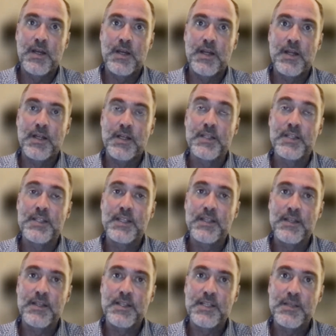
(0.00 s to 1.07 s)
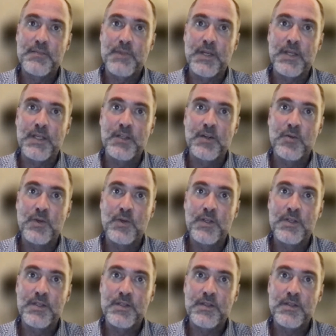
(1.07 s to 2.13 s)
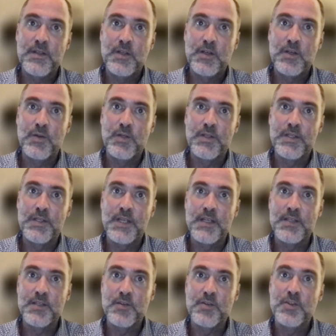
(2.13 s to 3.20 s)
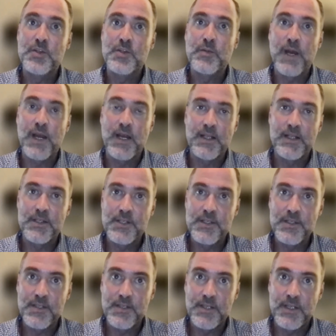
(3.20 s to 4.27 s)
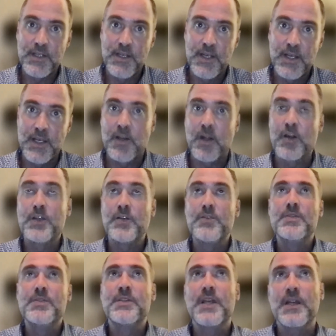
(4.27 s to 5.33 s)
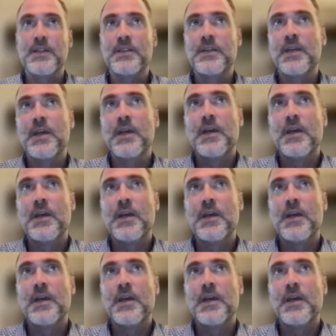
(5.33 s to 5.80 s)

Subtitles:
Consilience by E.O. Wilson, who is a sociobiologist and argues that